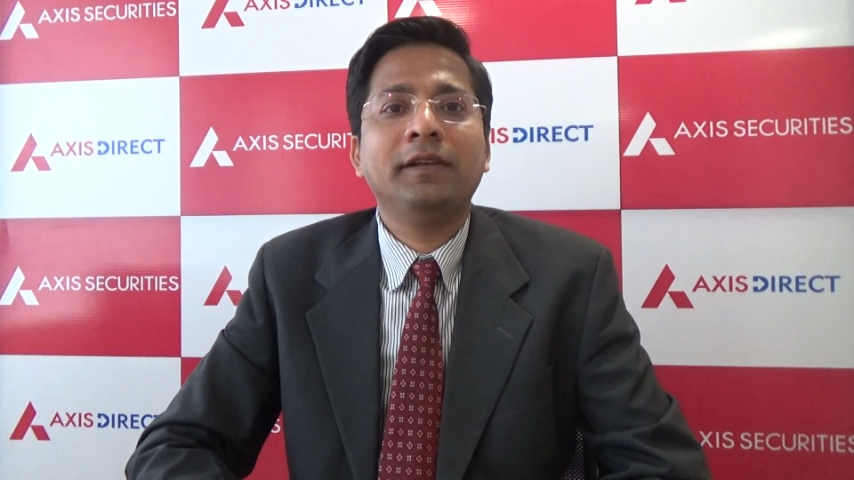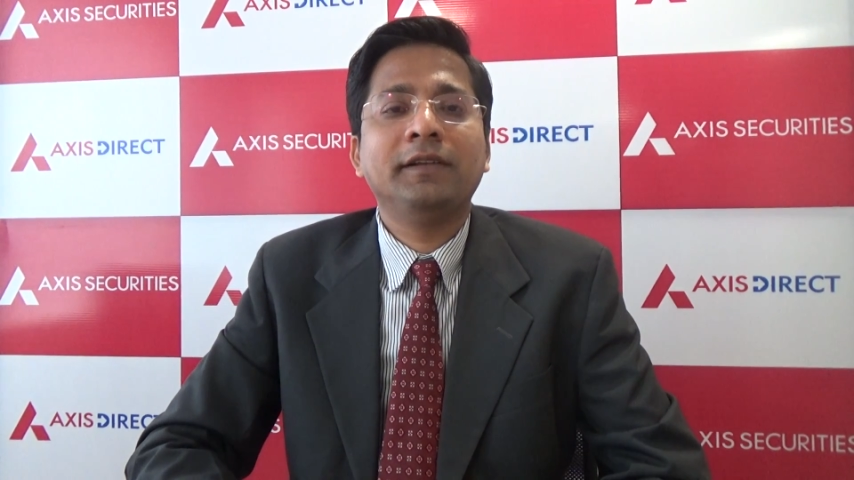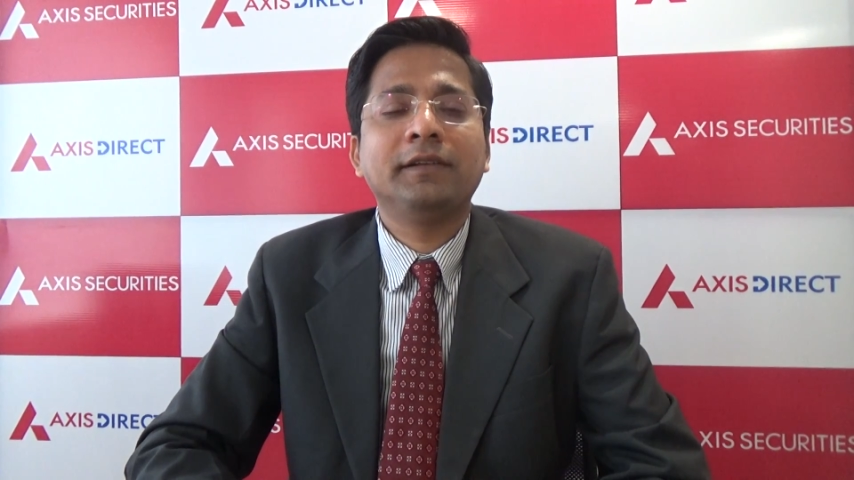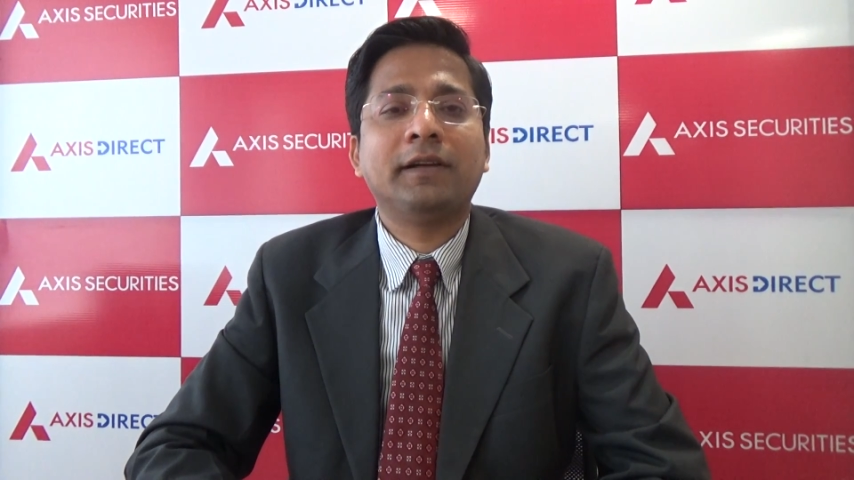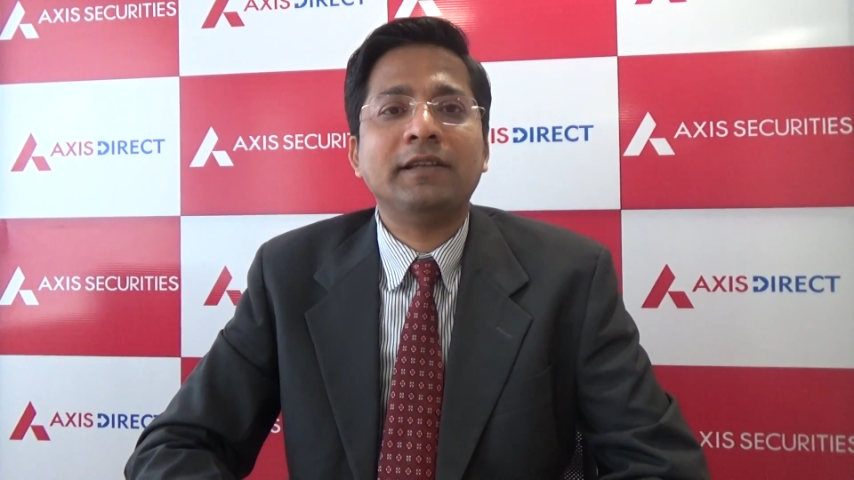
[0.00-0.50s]

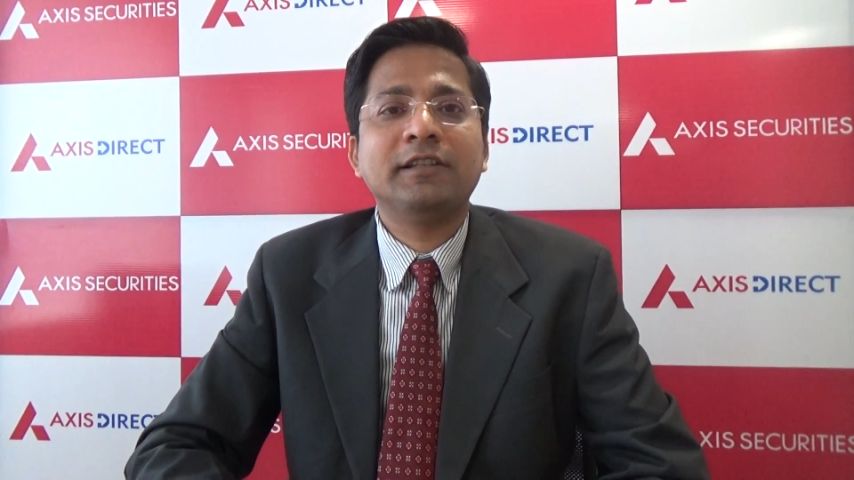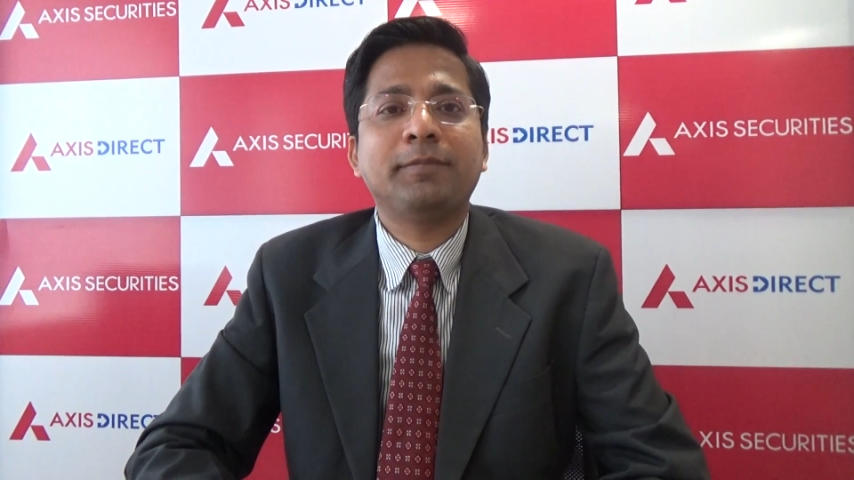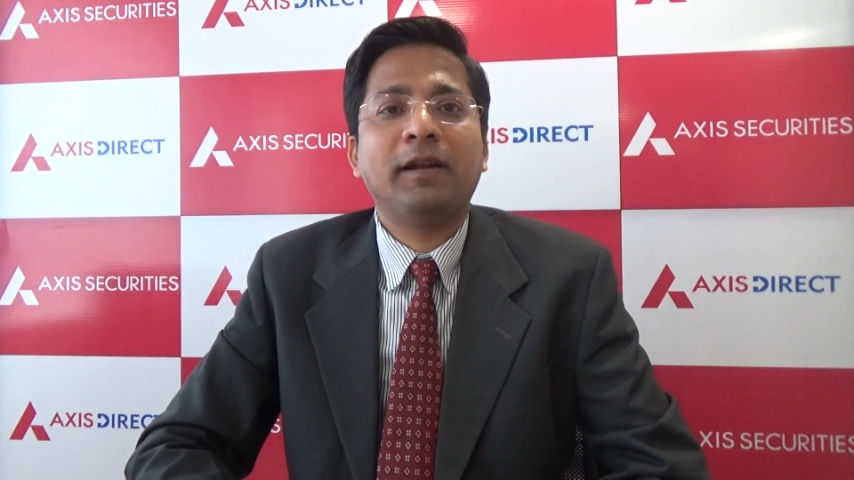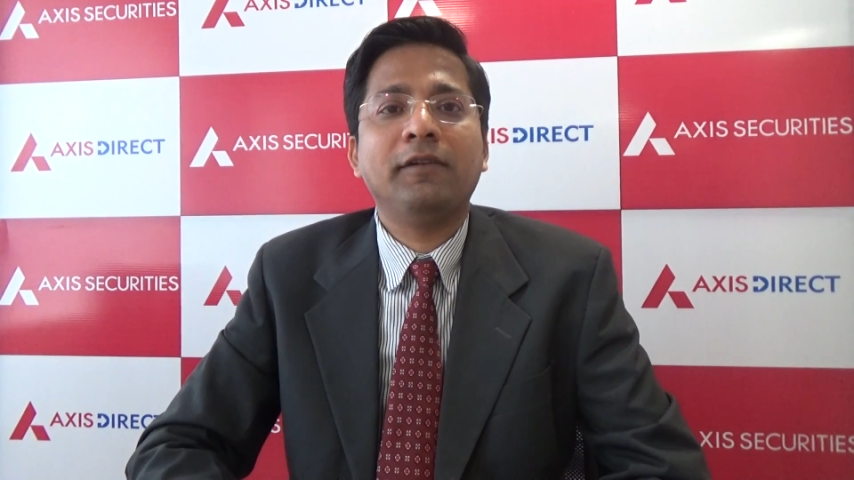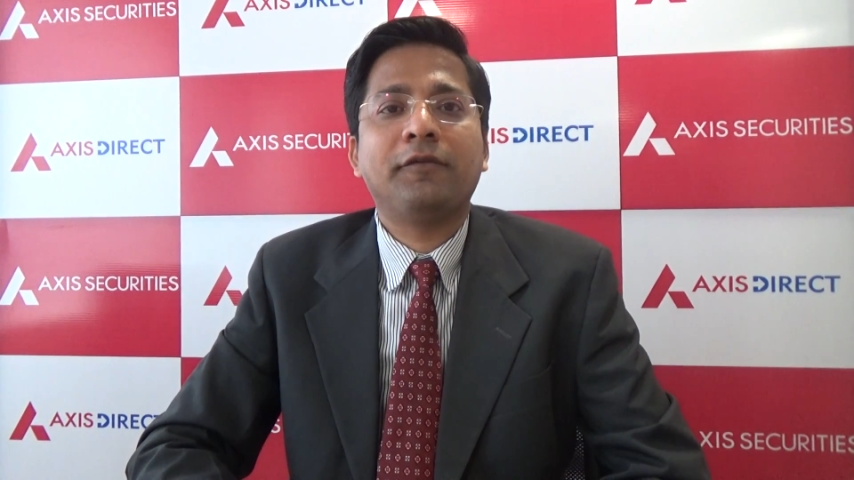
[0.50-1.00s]
This is Rajesh
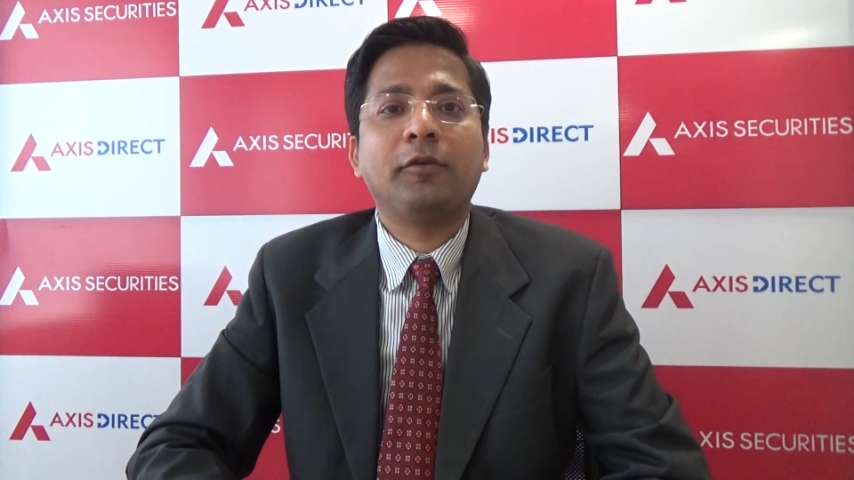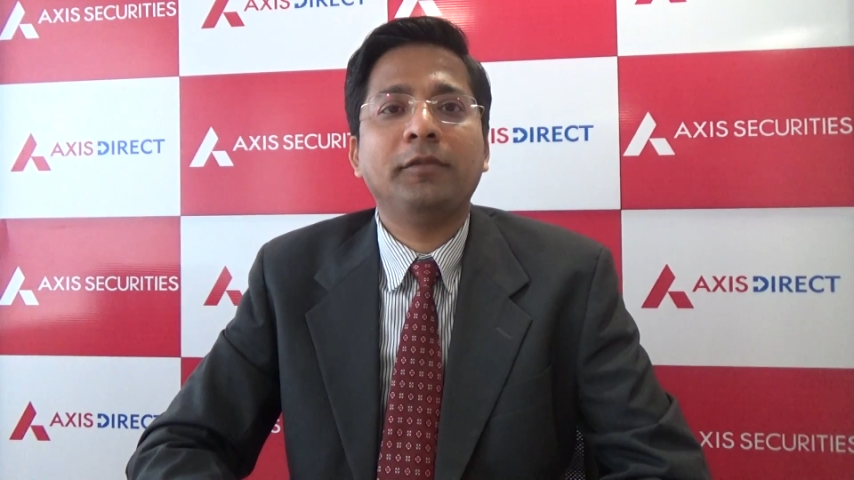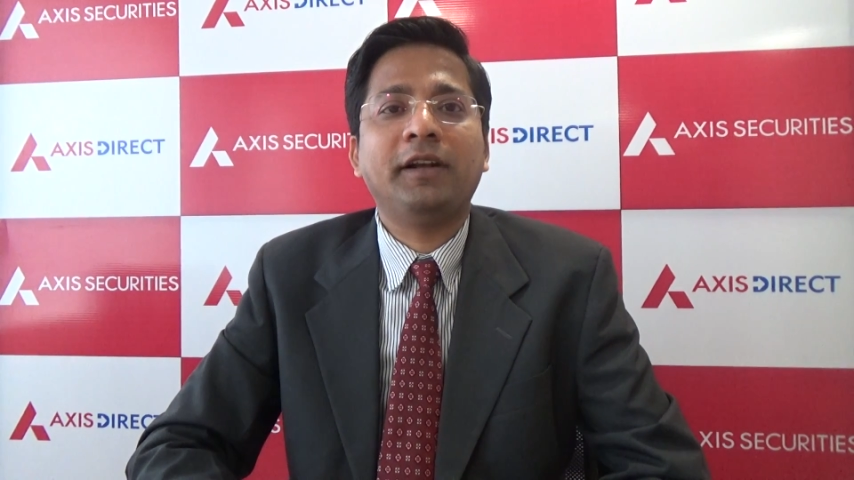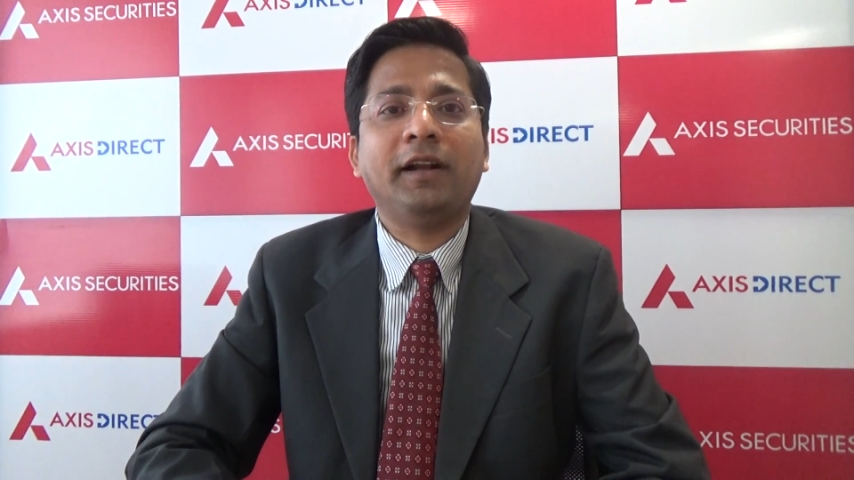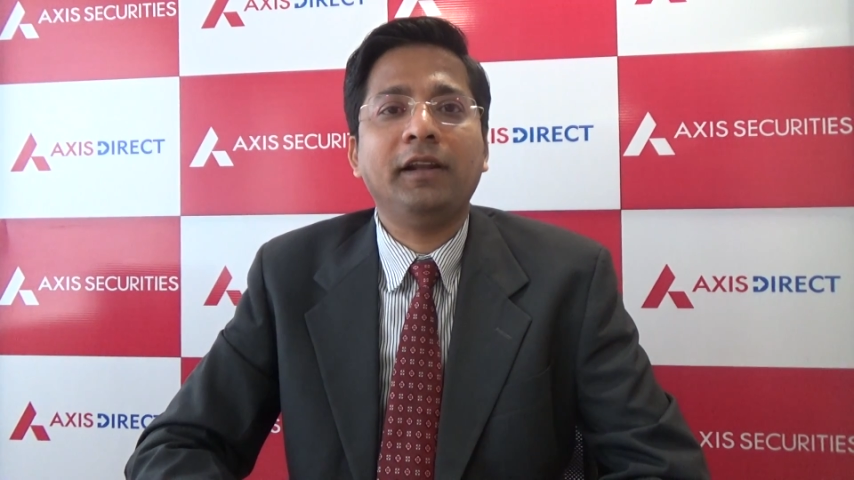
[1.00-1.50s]
Palve from
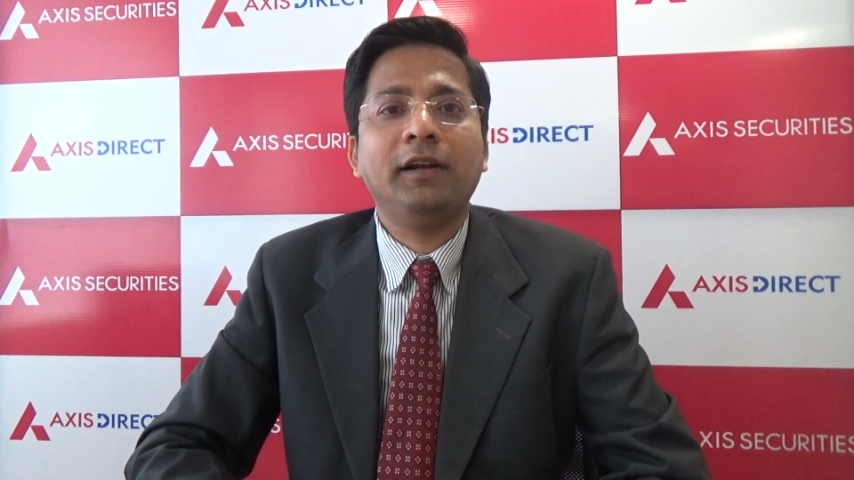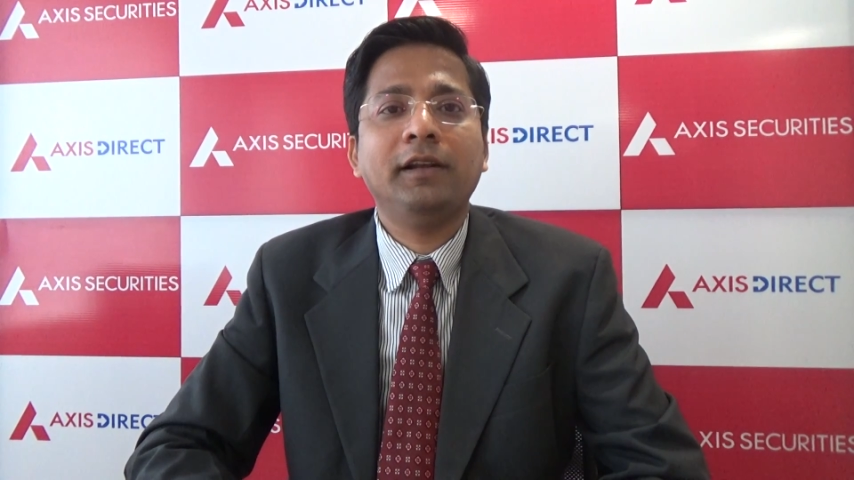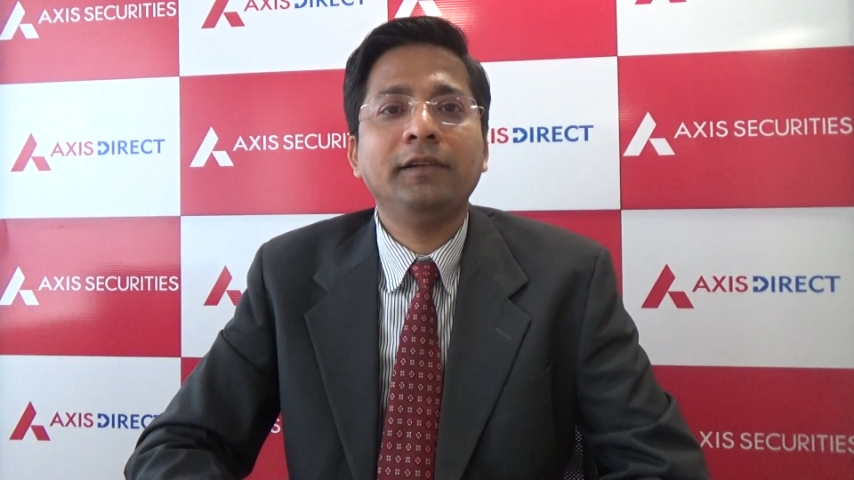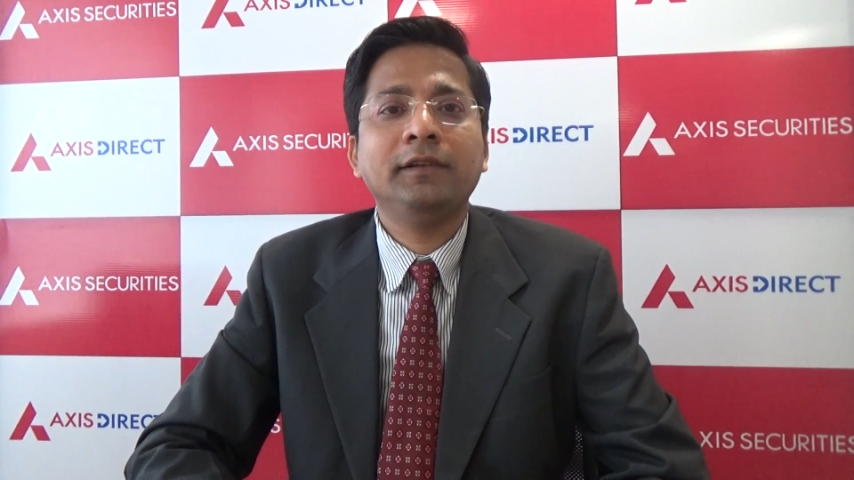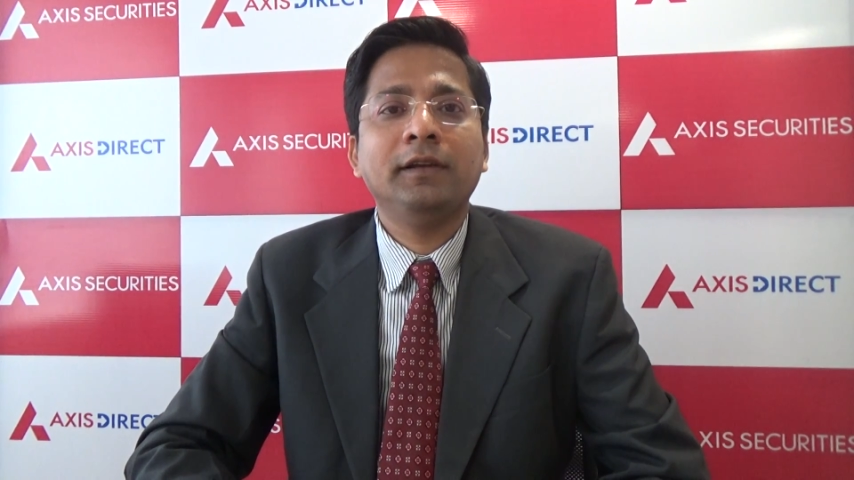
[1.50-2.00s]
the technical
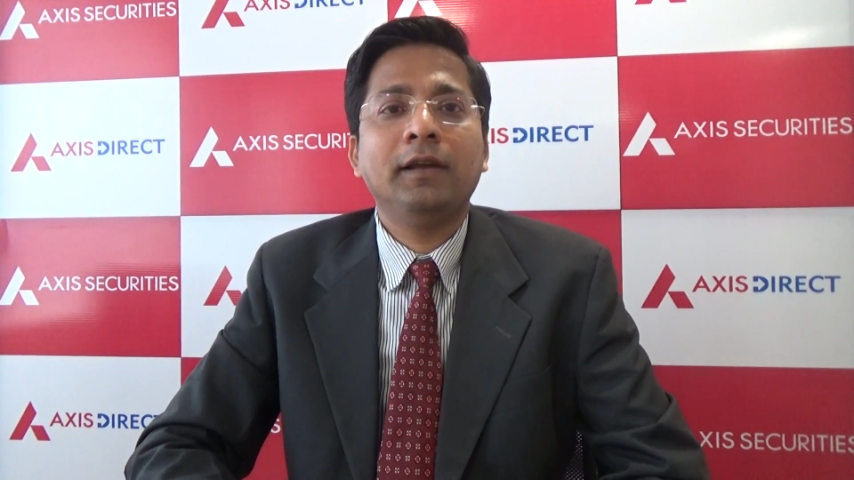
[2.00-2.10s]
desk.